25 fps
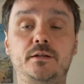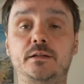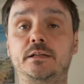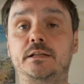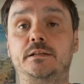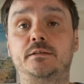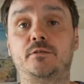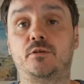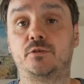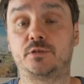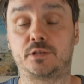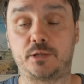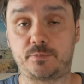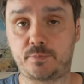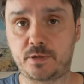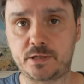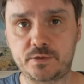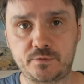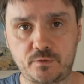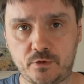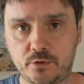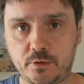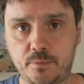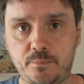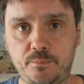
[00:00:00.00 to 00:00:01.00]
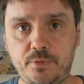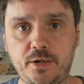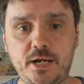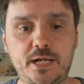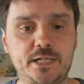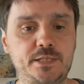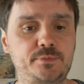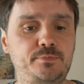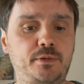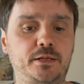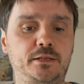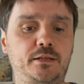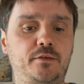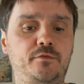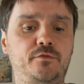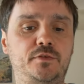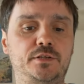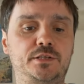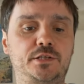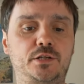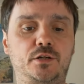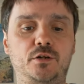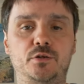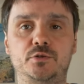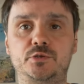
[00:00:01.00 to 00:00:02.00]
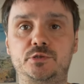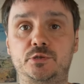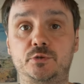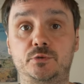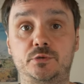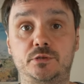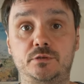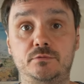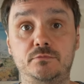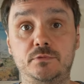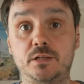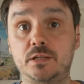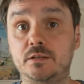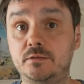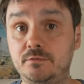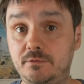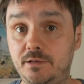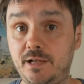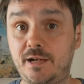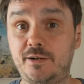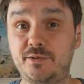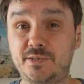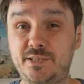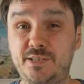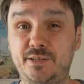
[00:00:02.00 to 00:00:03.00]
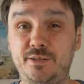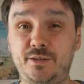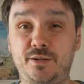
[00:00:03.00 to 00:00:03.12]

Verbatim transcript: It all depends from the price, but if it's close to thousand